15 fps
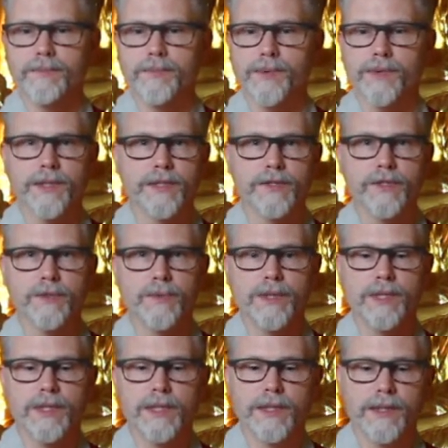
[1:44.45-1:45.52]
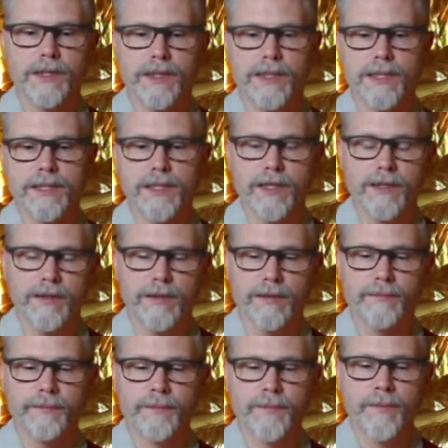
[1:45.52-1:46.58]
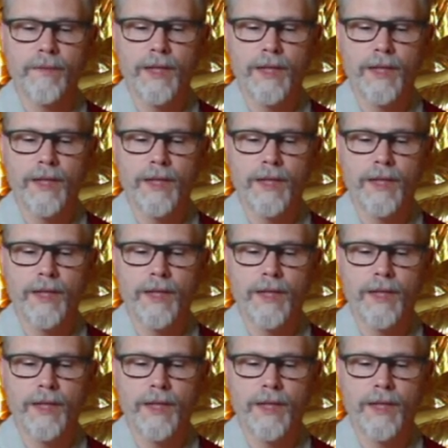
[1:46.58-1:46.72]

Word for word: prince within a, uh, his kingdom.